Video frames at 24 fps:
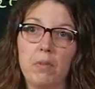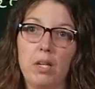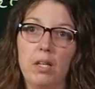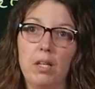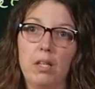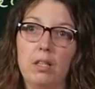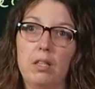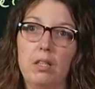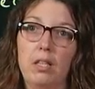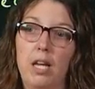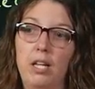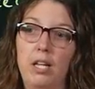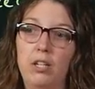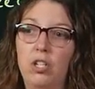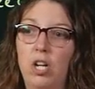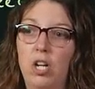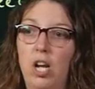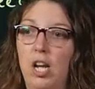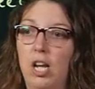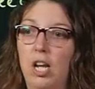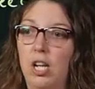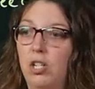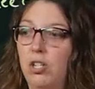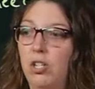they
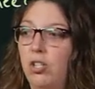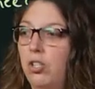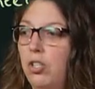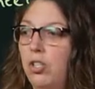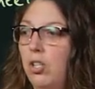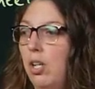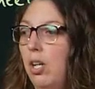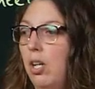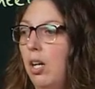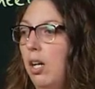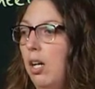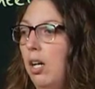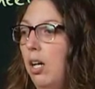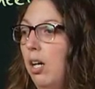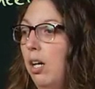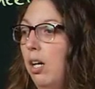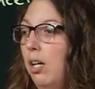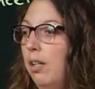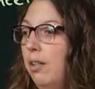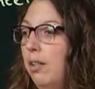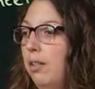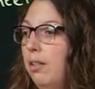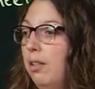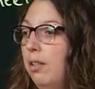change
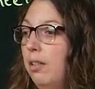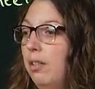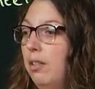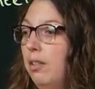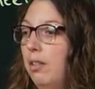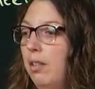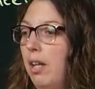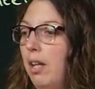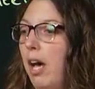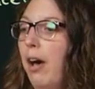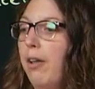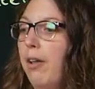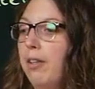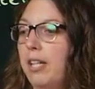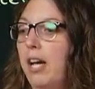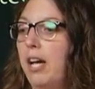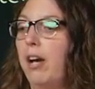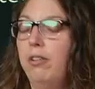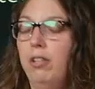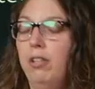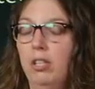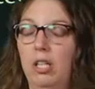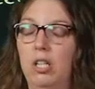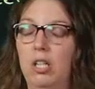how the
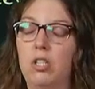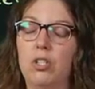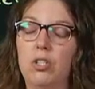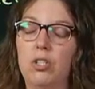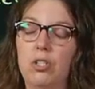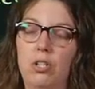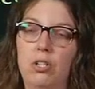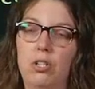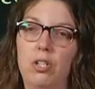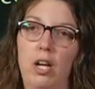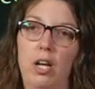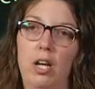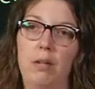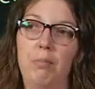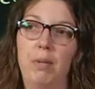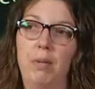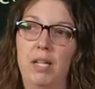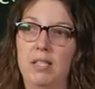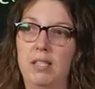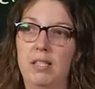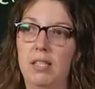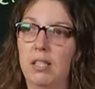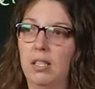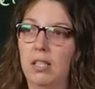calculations are done,
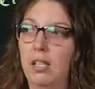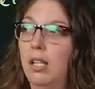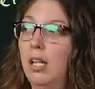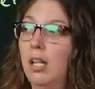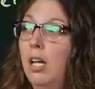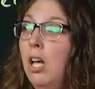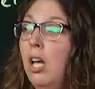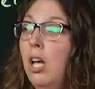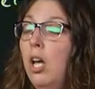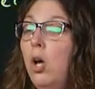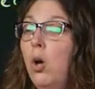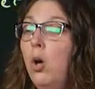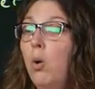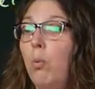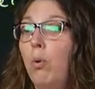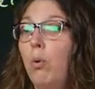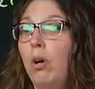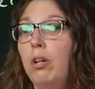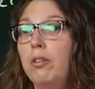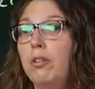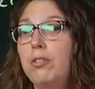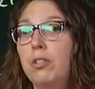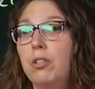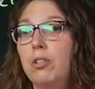basically. We're
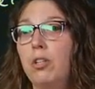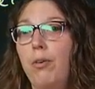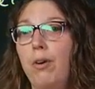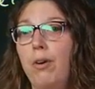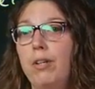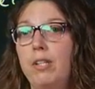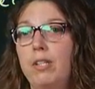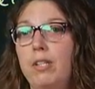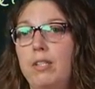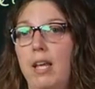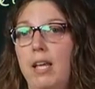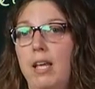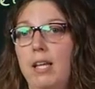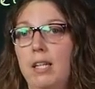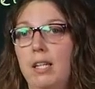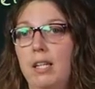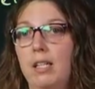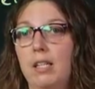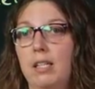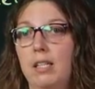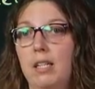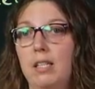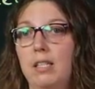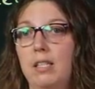also going to take
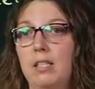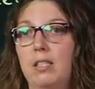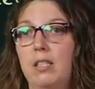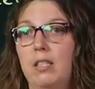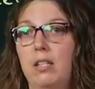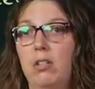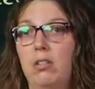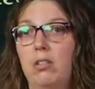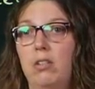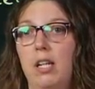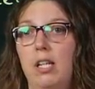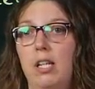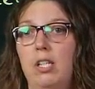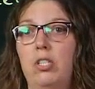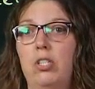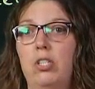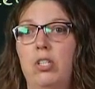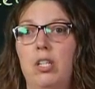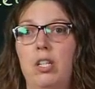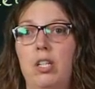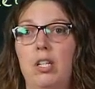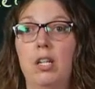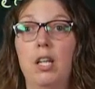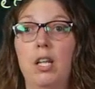into
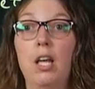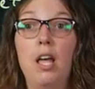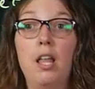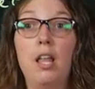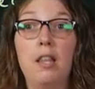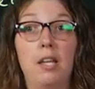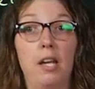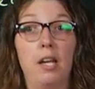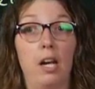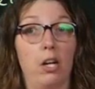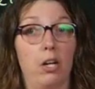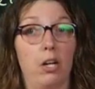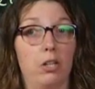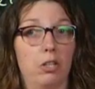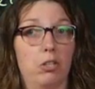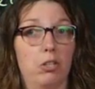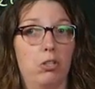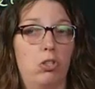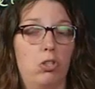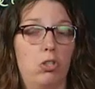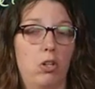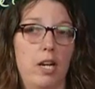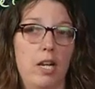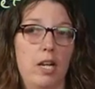consideration the ionic
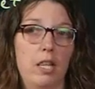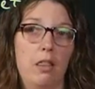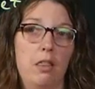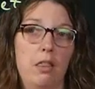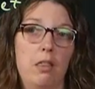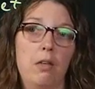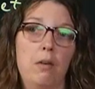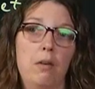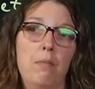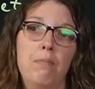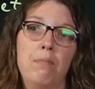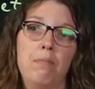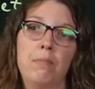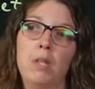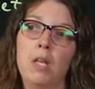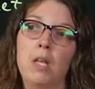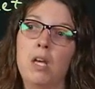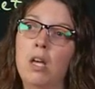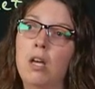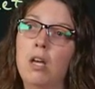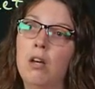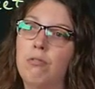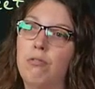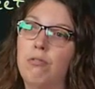strength
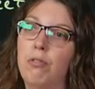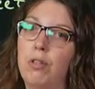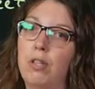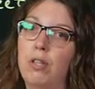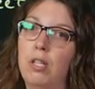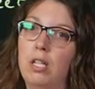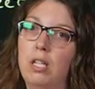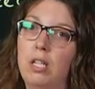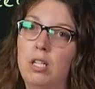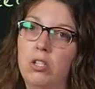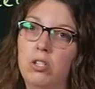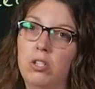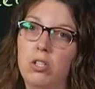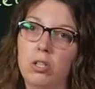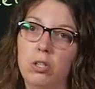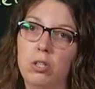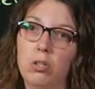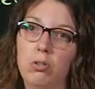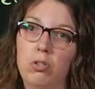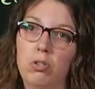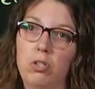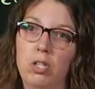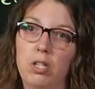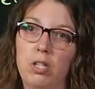for each
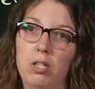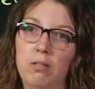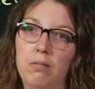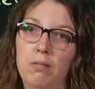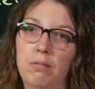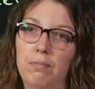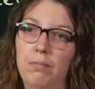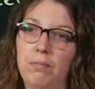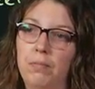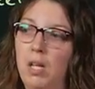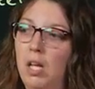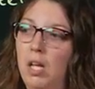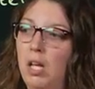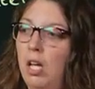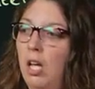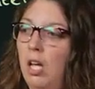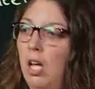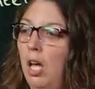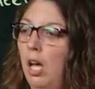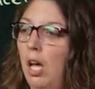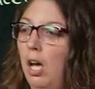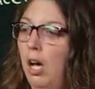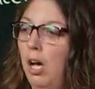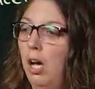solution
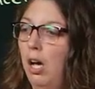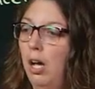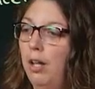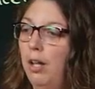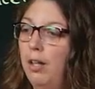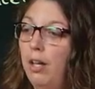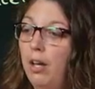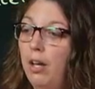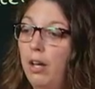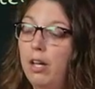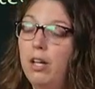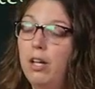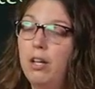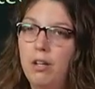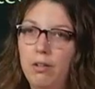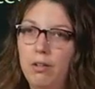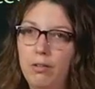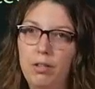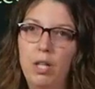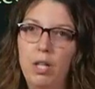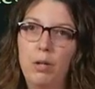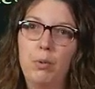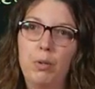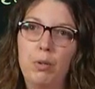
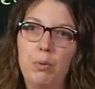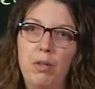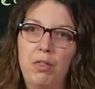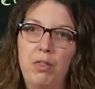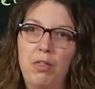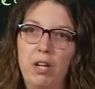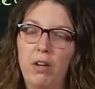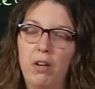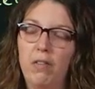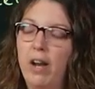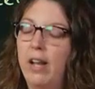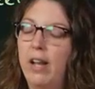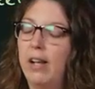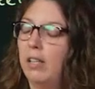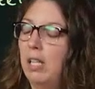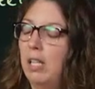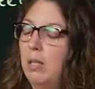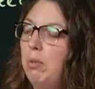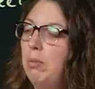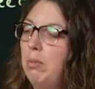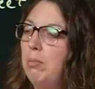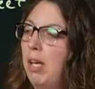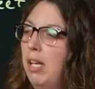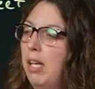that we would theoretically
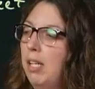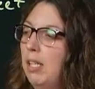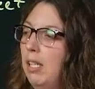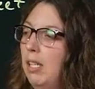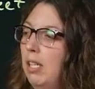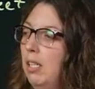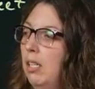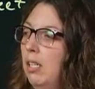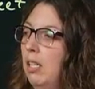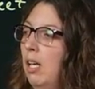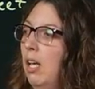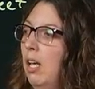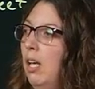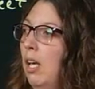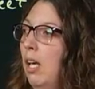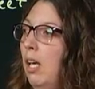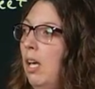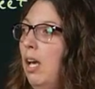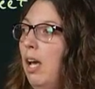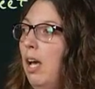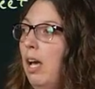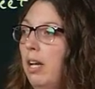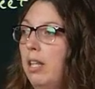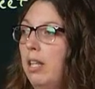be making,
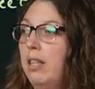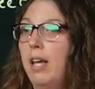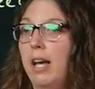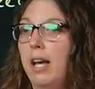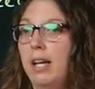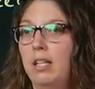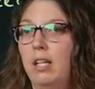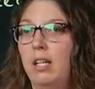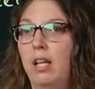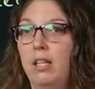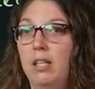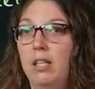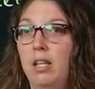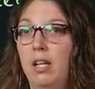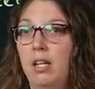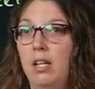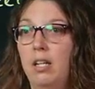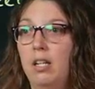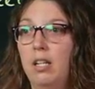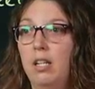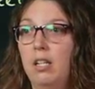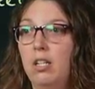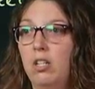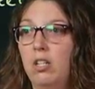and then
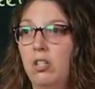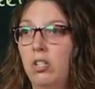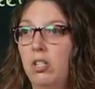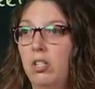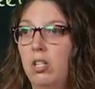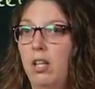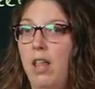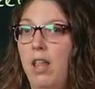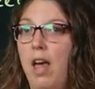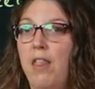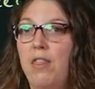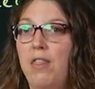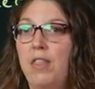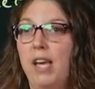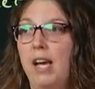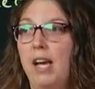in addition to that, the